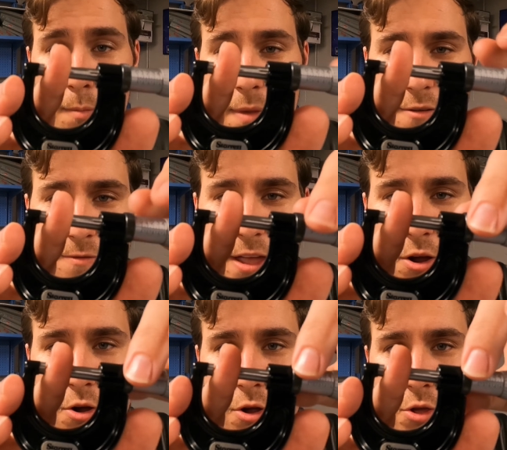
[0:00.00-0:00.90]
my
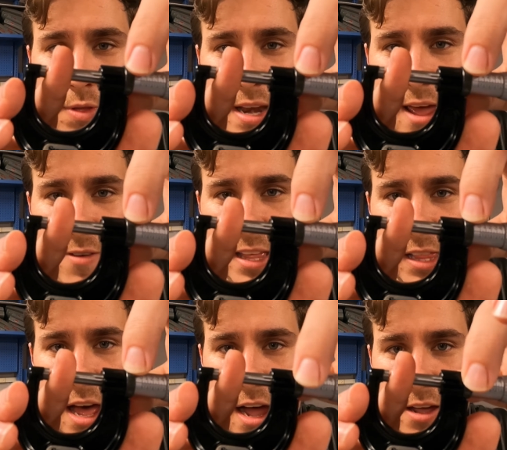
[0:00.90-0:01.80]
finger. You then have a
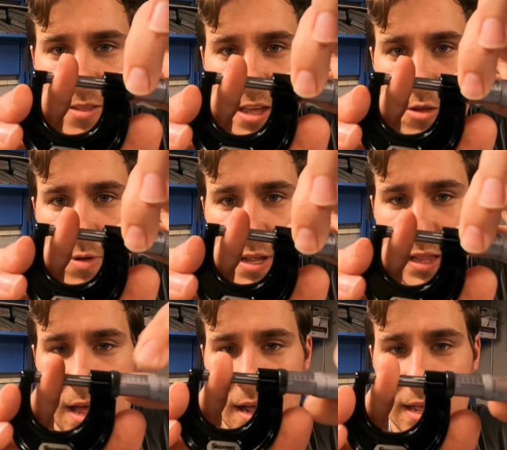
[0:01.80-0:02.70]
lock that you can
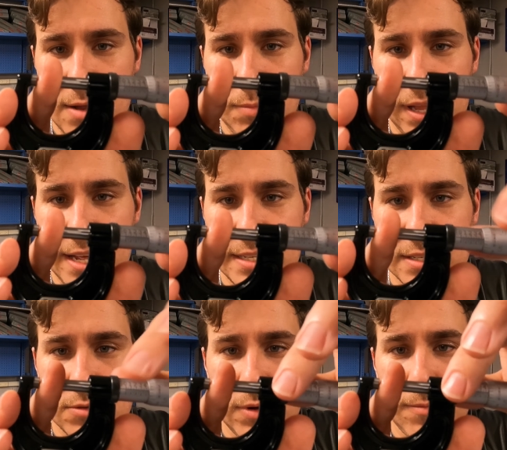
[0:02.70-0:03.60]
lock in
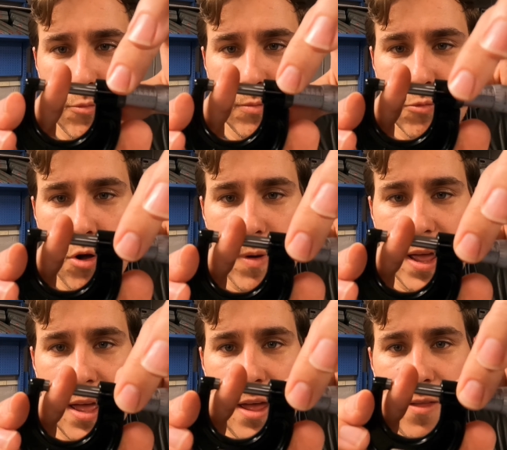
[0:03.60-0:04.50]
place. Wait, wrong
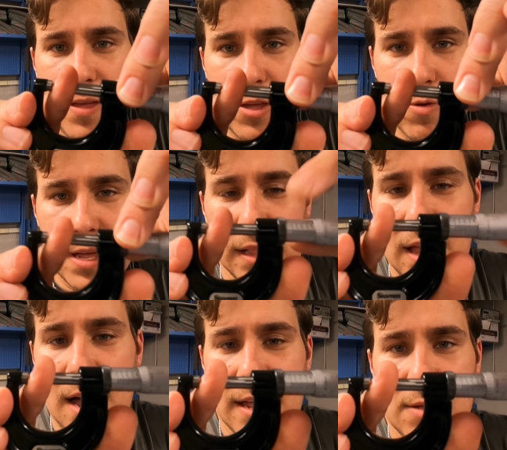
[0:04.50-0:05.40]
way. That you can
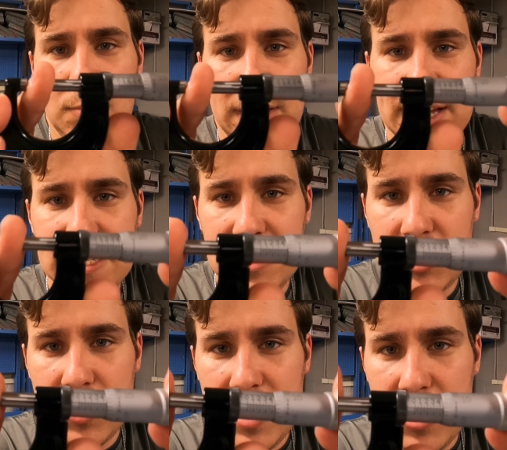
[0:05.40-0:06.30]
lock in place
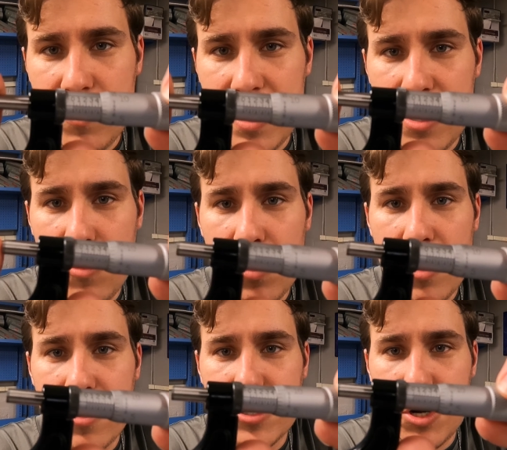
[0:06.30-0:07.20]
so that you can no
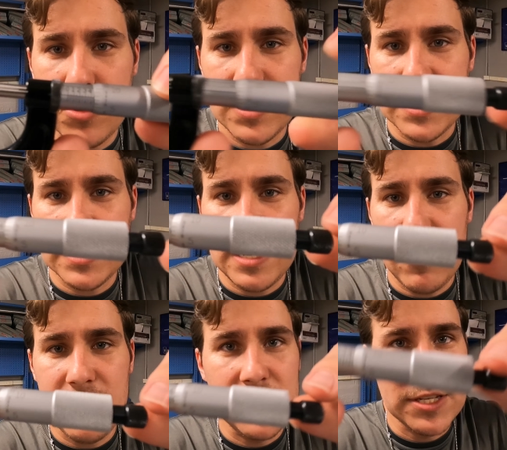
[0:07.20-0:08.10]
longer turn this. And
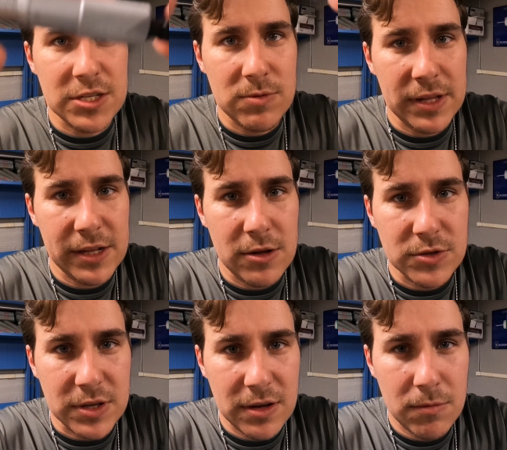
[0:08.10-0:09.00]
now if you listen really
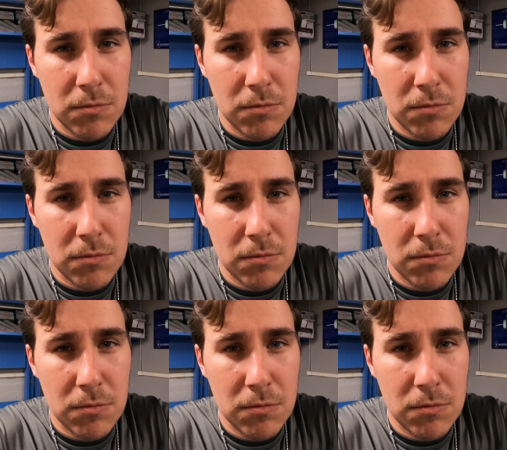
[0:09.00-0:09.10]
closely,